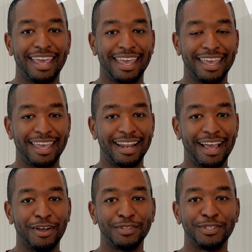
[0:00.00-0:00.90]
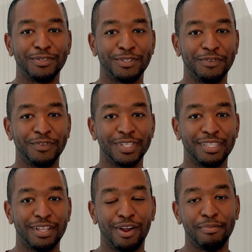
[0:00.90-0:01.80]
and I also service
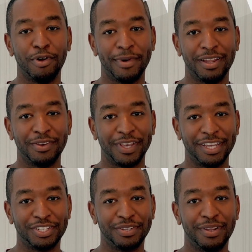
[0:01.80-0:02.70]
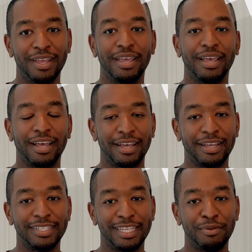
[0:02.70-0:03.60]
our Beaumont location,
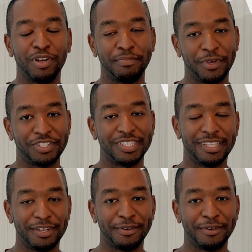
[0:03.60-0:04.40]
seeing prep patients there.